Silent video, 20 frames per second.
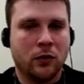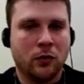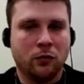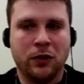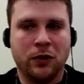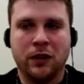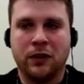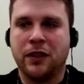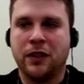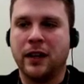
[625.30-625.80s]

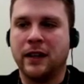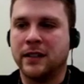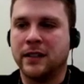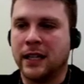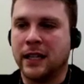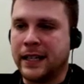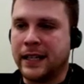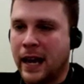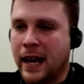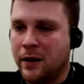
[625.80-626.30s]
with things
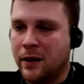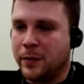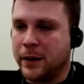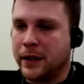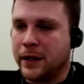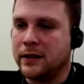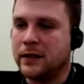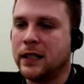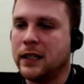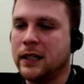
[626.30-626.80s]
like the
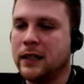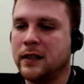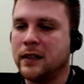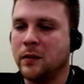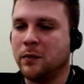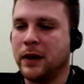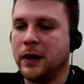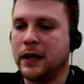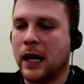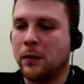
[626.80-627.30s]
NPCs
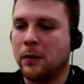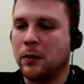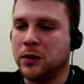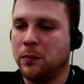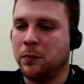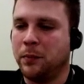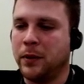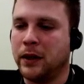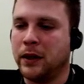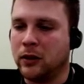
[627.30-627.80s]
and being able
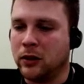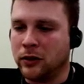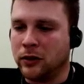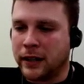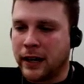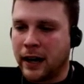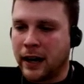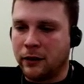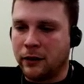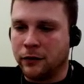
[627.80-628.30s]
to build
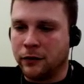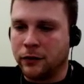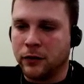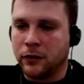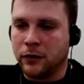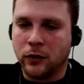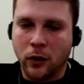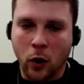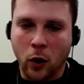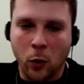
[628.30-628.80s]
kind of
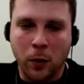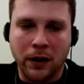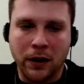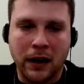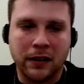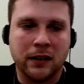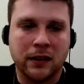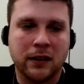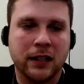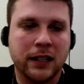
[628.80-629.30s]

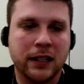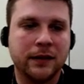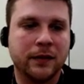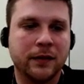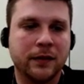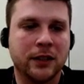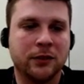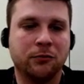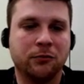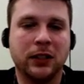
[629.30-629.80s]
open-endedly,
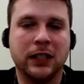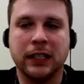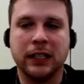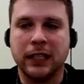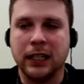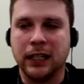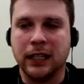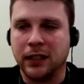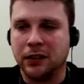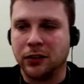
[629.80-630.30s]
it's really
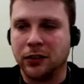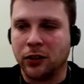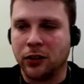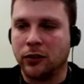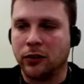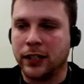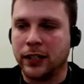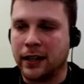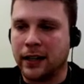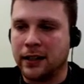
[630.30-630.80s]
easy to
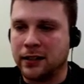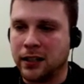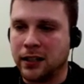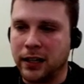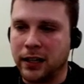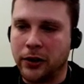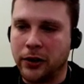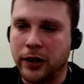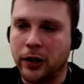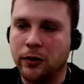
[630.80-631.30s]
create
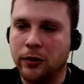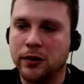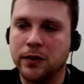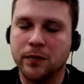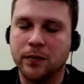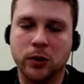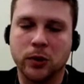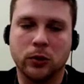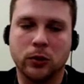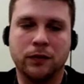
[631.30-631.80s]

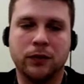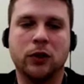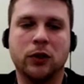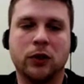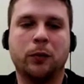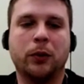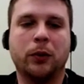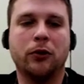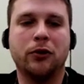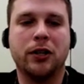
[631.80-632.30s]
scenarios. So if you're
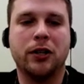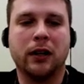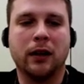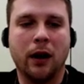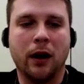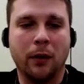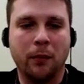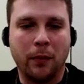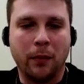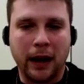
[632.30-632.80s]
approaching
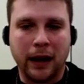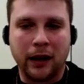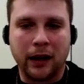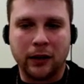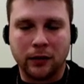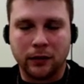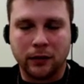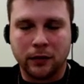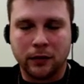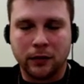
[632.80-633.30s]
a
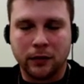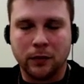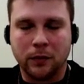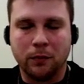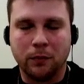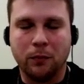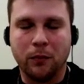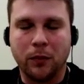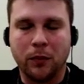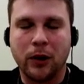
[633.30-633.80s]

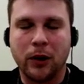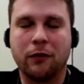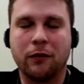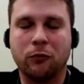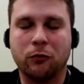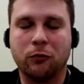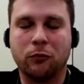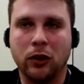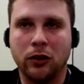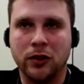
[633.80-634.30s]

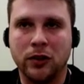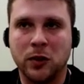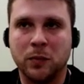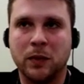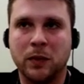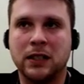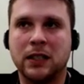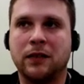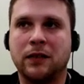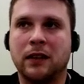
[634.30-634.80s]
Minecraft world
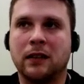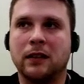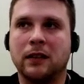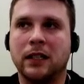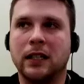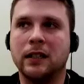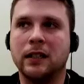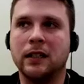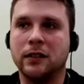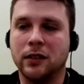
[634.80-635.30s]

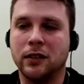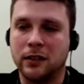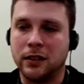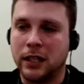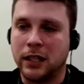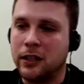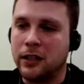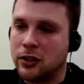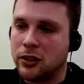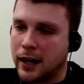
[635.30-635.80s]
specifically to
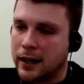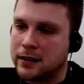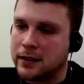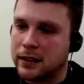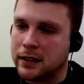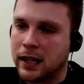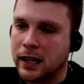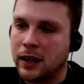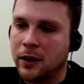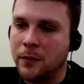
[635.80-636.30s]
teach
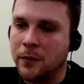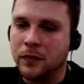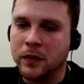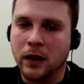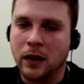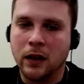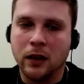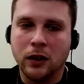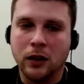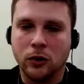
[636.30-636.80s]
SEL,
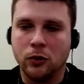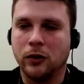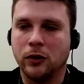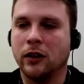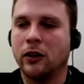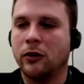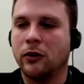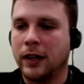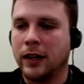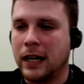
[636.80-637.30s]
you
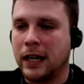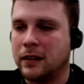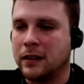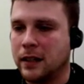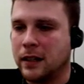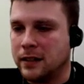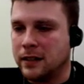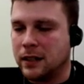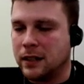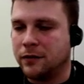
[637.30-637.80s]
can create
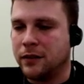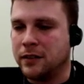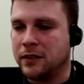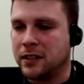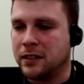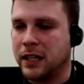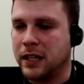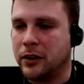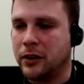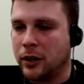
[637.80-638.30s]
these different
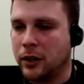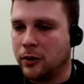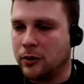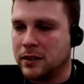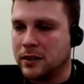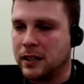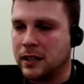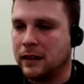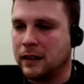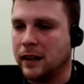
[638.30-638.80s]

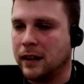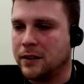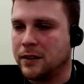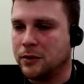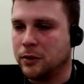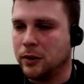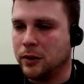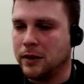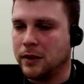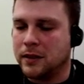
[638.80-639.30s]
scenarios that let
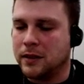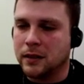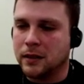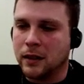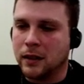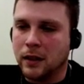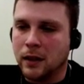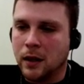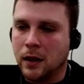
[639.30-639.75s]
students